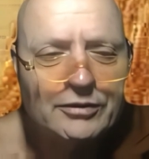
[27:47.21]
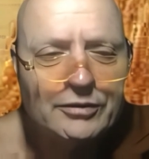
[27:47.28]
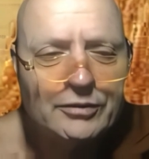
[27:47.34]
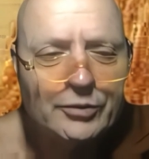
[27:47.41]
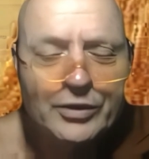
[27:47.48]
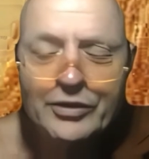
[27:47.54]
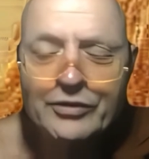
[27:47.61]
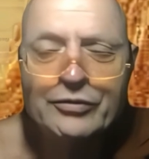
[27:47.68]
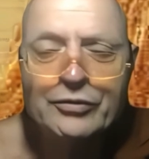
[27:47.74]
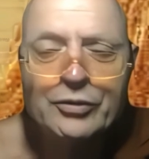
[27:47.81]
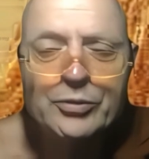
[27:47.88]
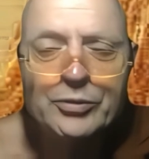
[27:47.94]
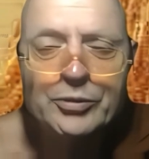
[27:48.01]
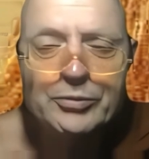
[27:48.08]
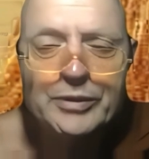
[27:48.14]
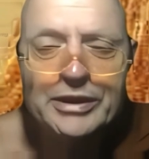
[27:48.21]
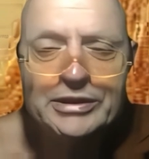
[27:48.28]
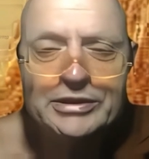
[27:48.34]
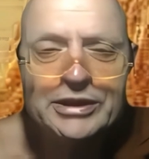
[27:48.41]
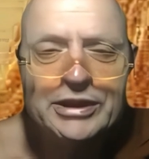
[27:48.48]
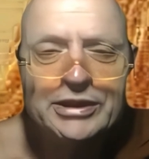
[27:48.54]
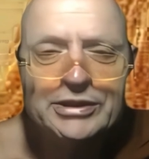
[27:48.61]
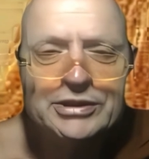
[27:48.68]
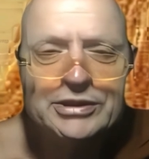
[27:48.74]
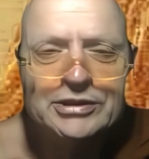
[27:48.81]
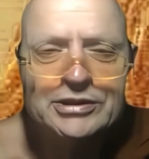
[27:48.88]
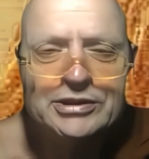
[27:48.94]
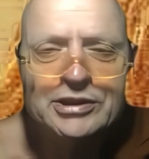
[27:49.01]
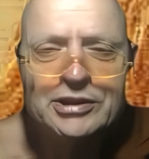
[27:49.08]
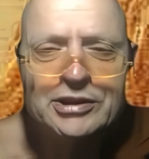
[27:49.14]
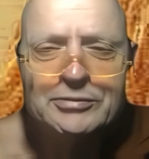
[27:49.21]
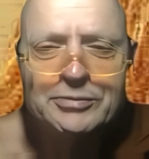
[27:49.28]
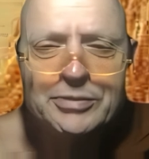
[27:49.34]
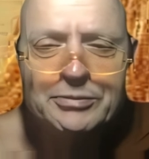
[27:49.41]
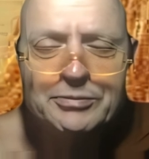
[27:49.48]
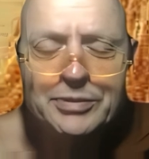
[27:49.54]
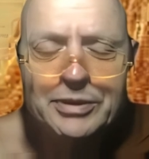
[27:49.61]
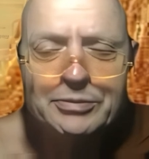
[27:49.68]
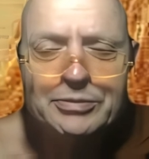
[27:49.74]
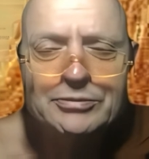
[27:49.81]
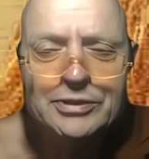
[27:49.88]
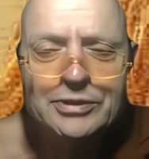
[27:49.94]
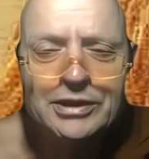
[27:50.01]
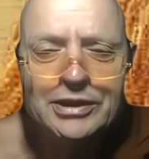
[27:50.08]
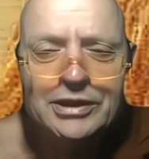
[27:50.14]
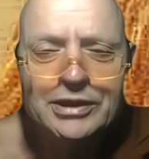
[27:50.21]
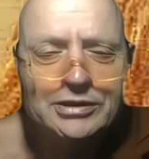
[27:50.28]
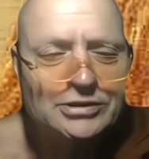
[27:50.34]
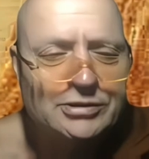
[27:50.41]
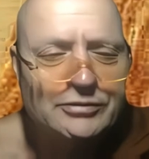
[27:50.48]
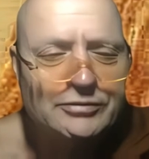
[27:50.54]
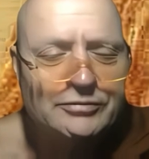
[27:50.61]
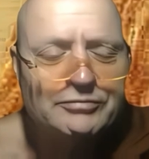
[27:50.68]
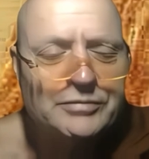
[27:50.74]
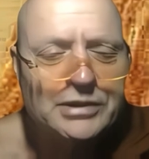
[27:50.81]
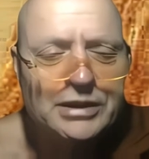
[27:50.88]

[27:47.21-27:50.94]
with formal meditation, you know, pe- people really sort of